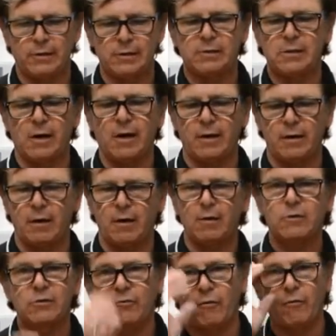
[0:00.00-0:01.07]
designed to
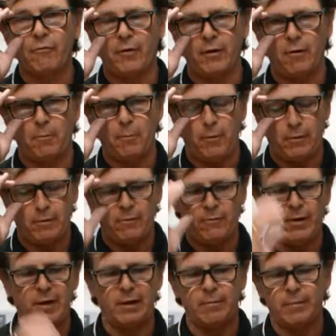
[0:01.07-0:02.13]
use for fingerprint
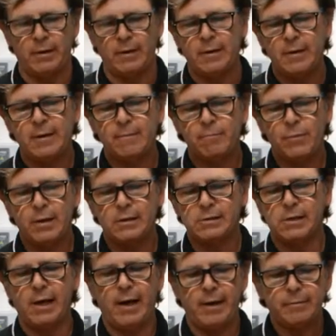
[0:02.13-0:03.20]
development,
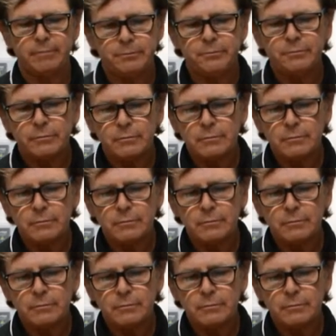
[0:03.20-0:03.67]
is that